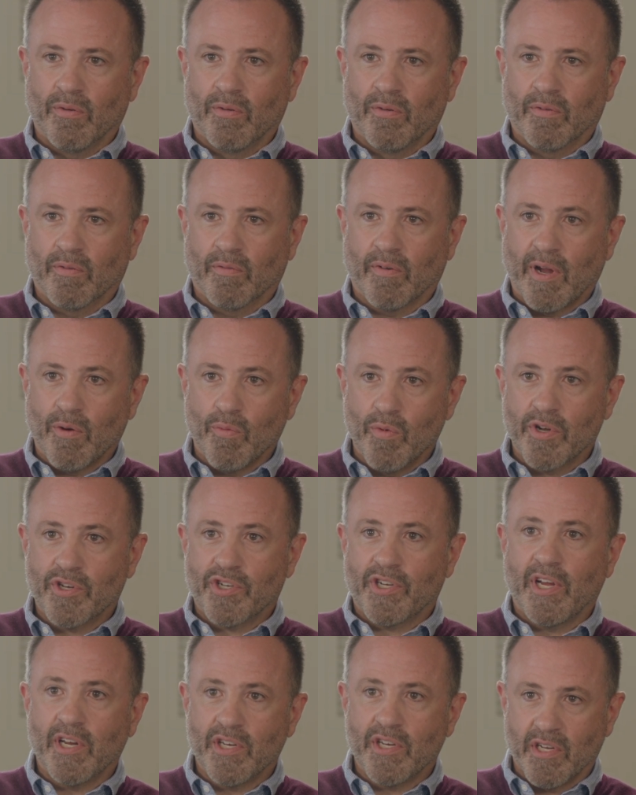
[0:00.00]
Exactly right? right. We're
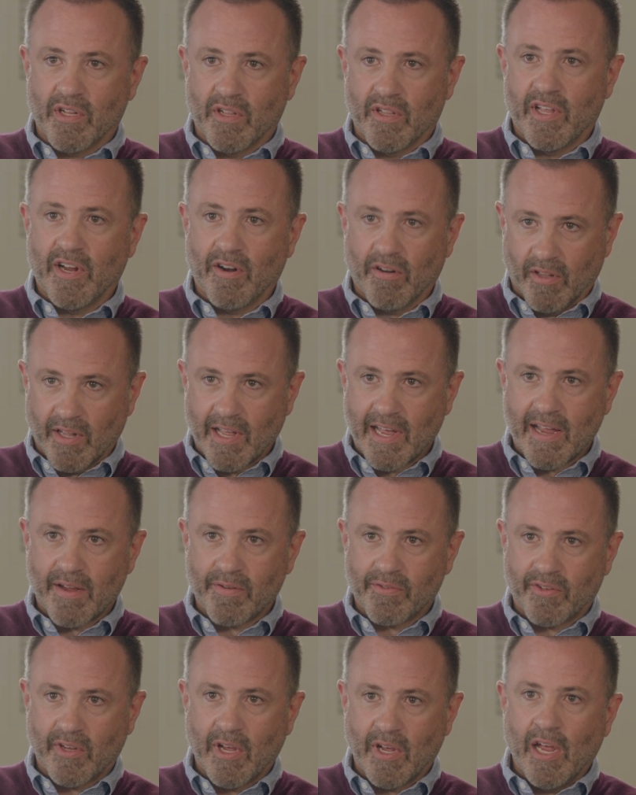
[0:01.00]
changing their
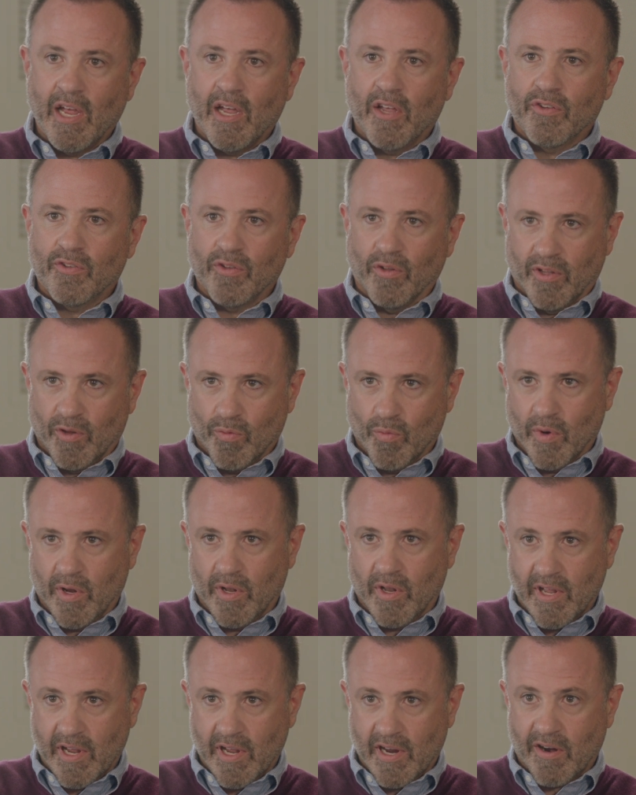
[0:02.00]
lives. That's right. So that
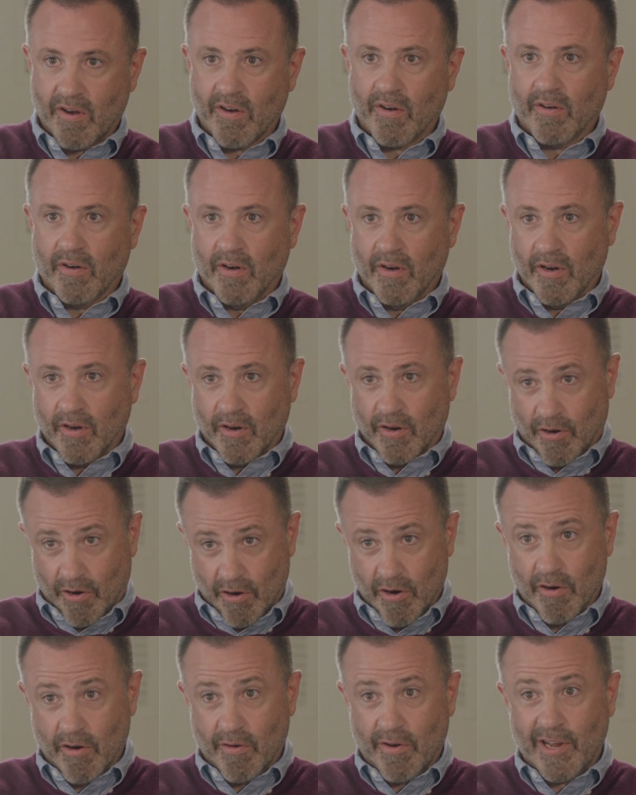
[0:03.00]
when they're
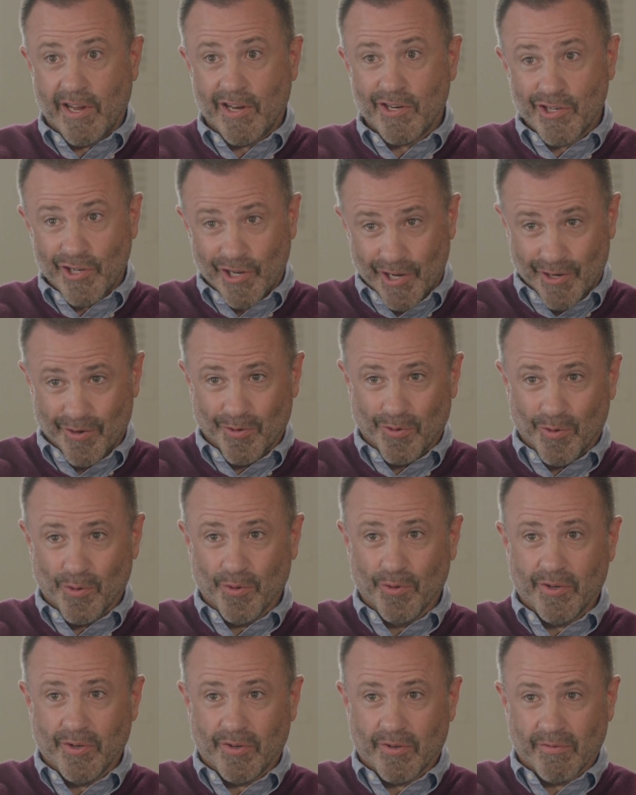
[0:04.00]
our age and
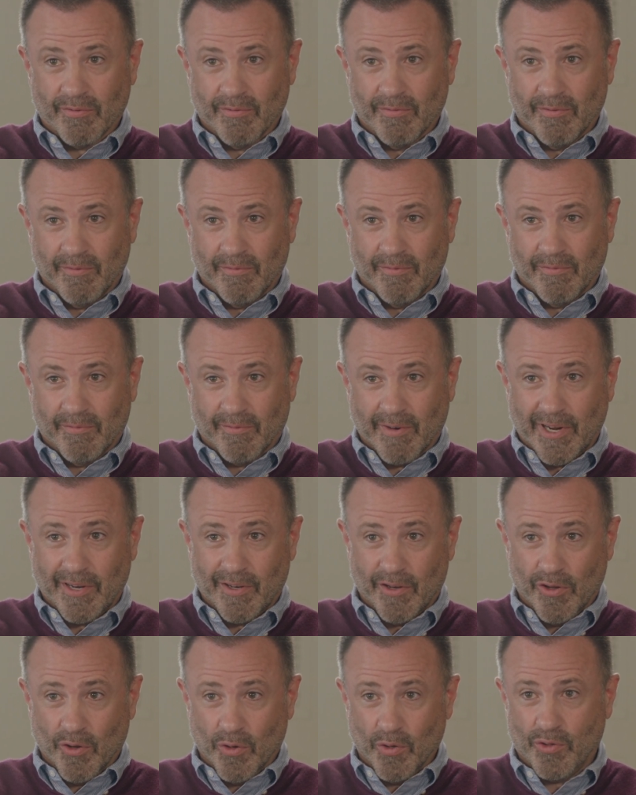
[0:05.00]
older, right?
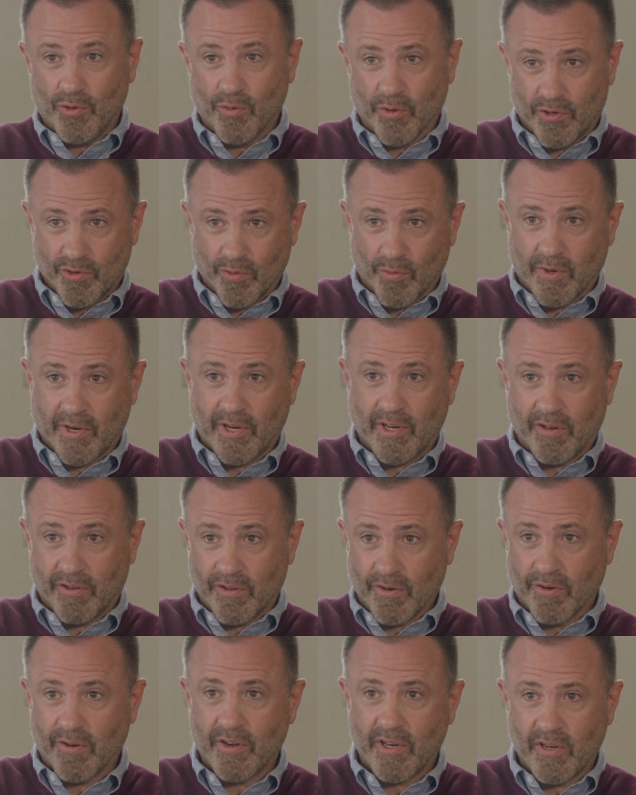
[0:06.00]
Those who are 20 and
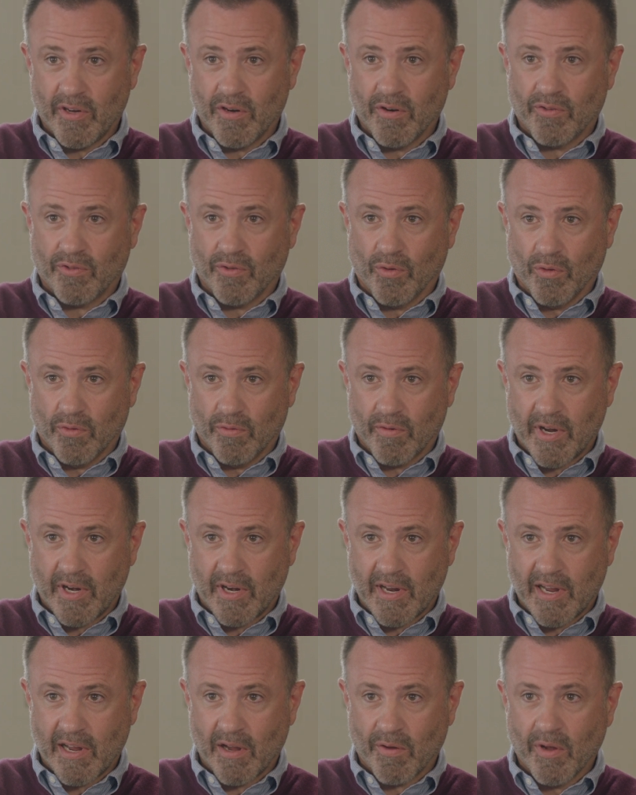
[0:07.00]
30 years old right
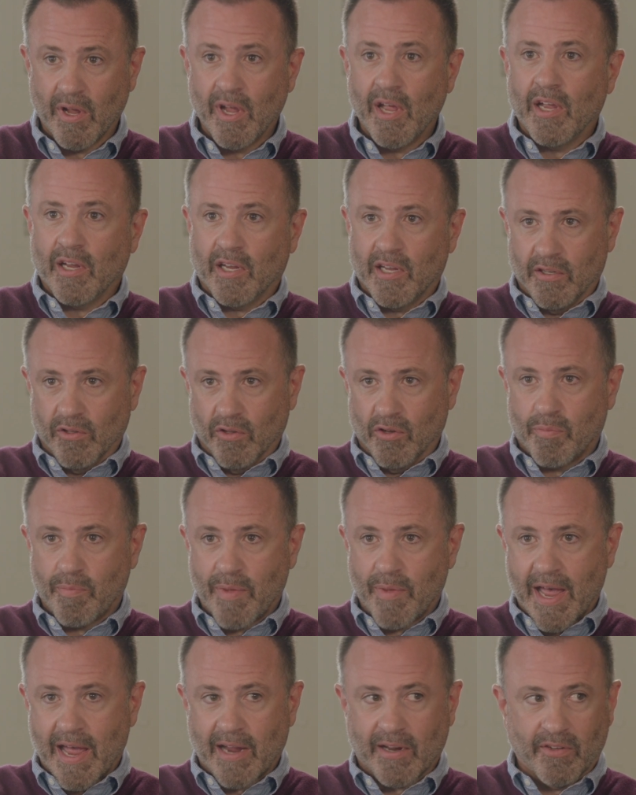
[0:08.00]
now mm-hmm. can look
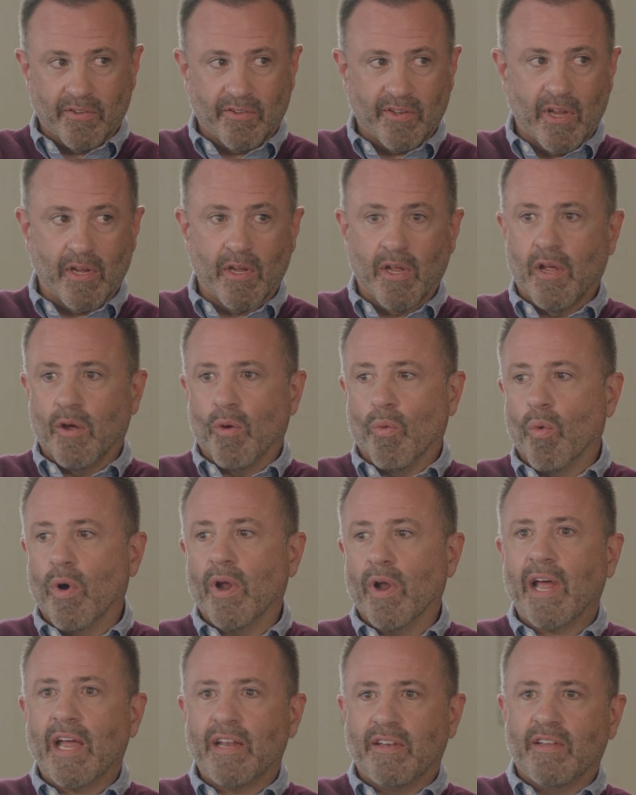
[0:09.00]
back and say, what
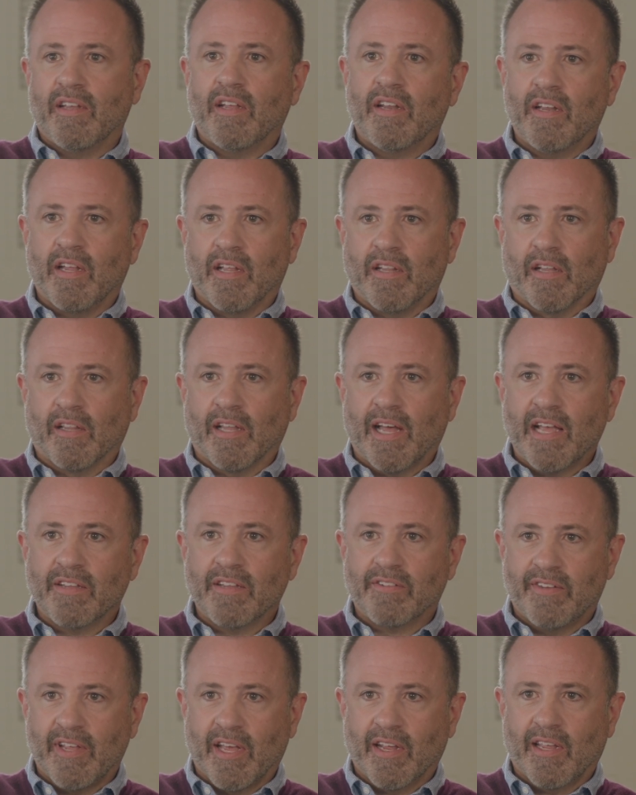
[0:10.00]
I did in the
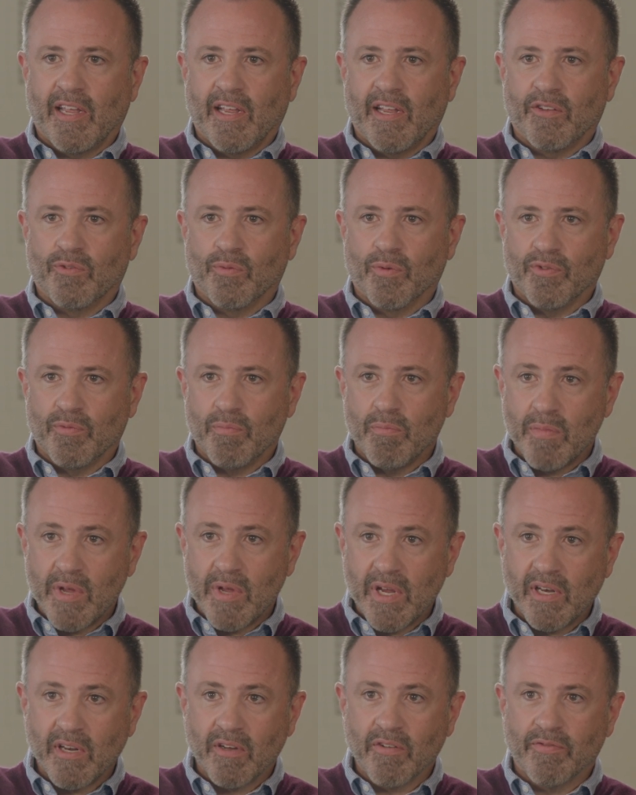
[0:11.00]
last decades was
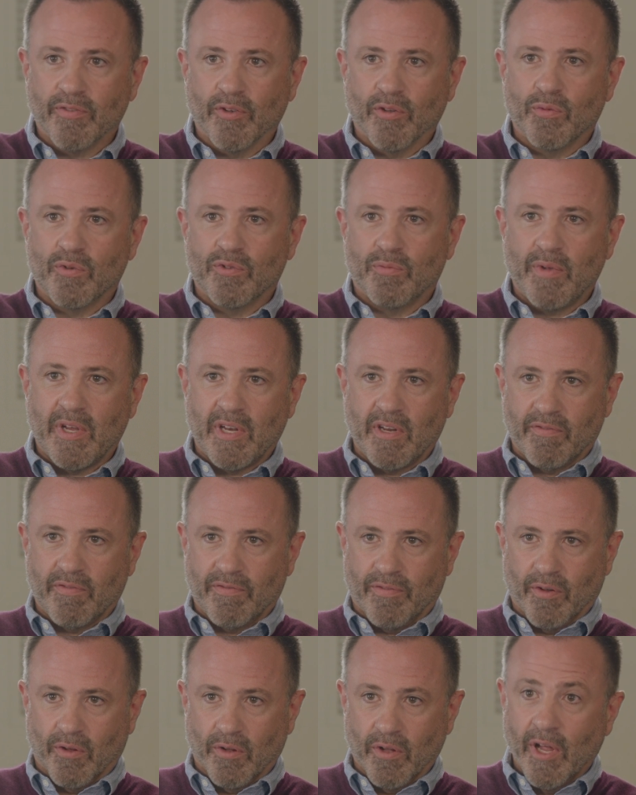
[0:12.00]
meaningful. It was
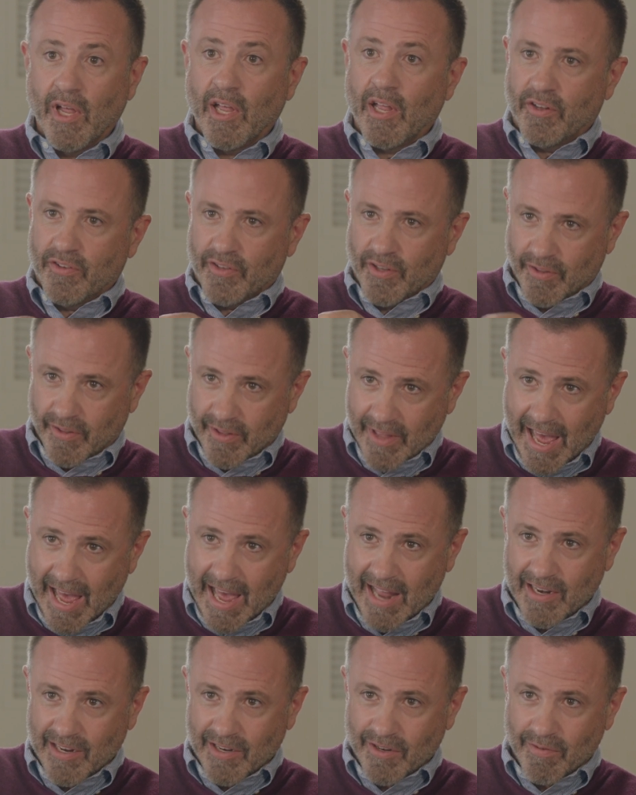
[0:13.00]
meaningful to
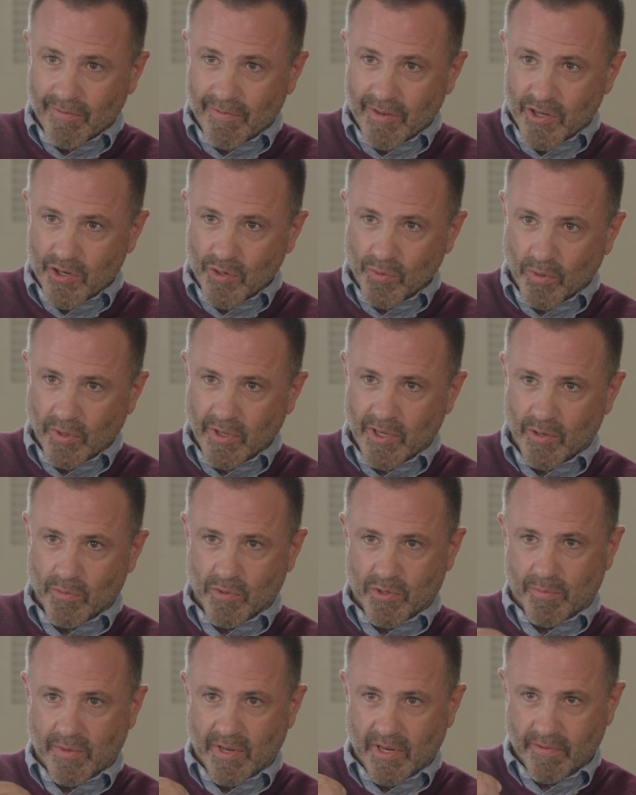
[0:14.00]
that individual. It
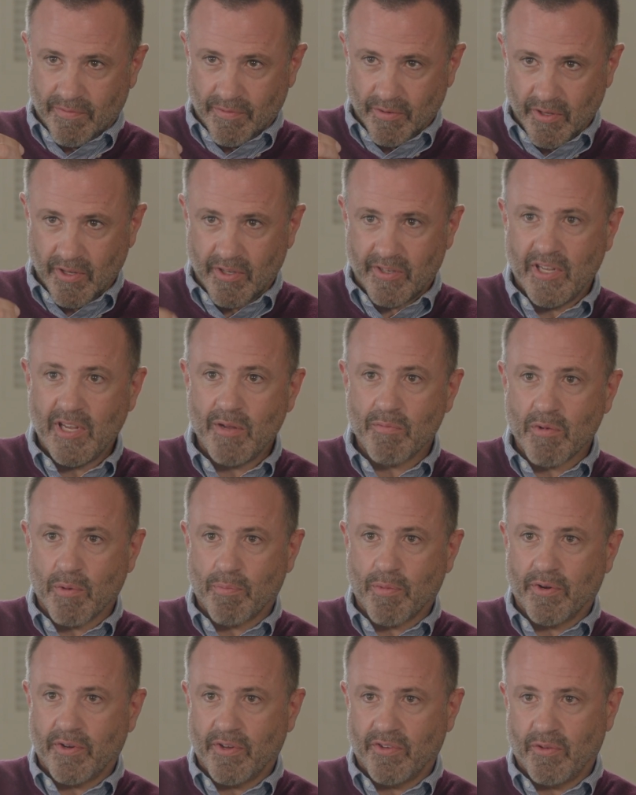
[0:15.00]
was meaningful to the team I
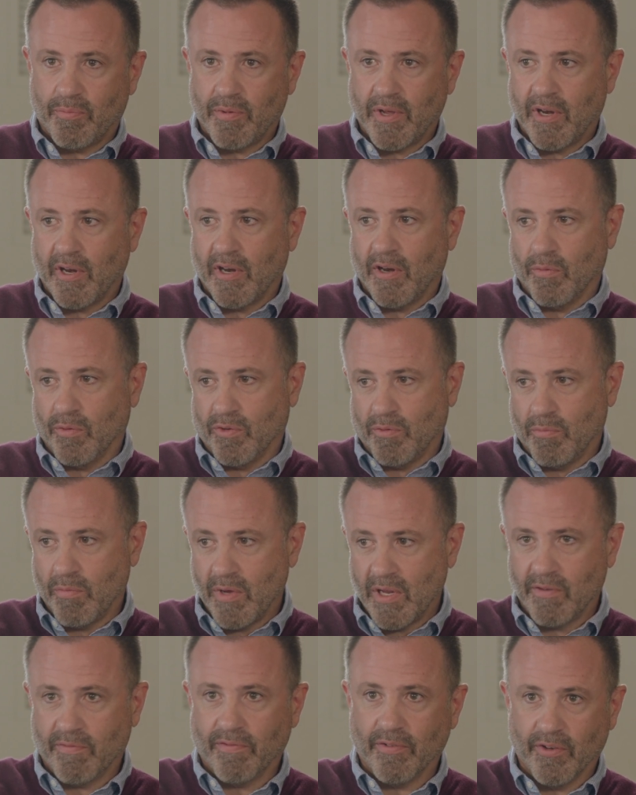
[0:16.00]
participated in. It was
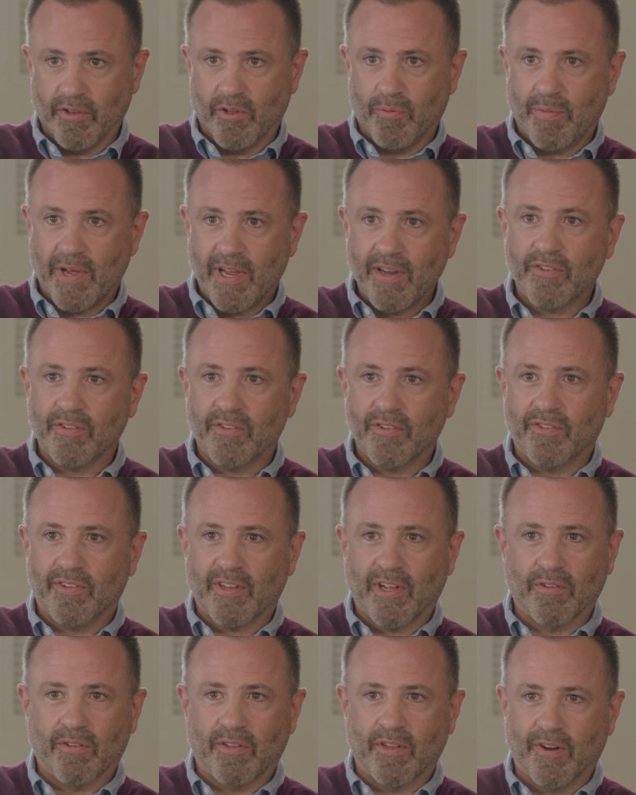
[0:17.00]
meaningful to the patients
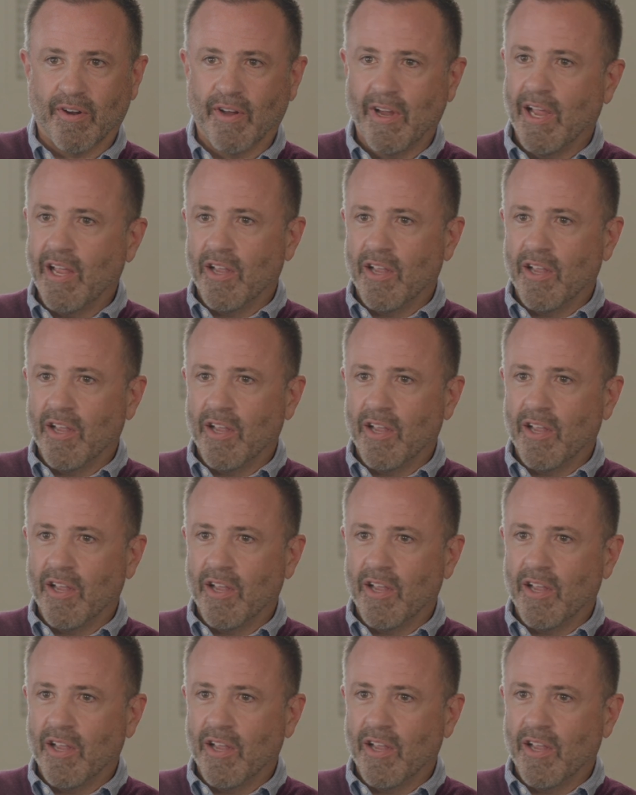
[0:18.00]
out there.